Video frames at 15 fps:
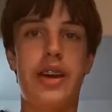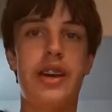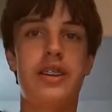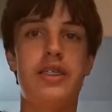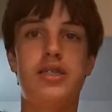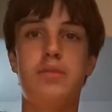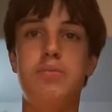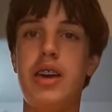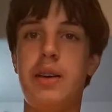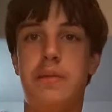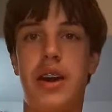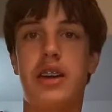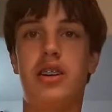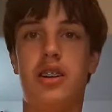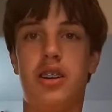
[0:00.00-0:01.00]
fans may
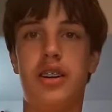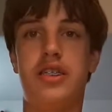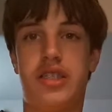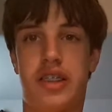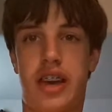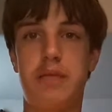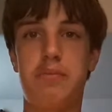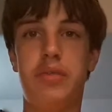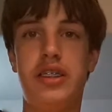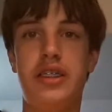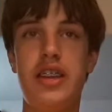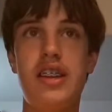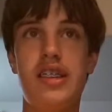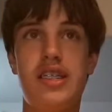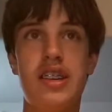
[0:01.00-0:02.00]
have had a hard time
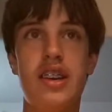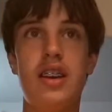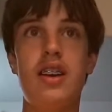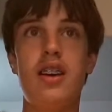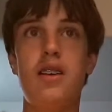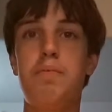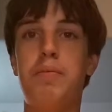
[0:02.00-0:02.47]
with this,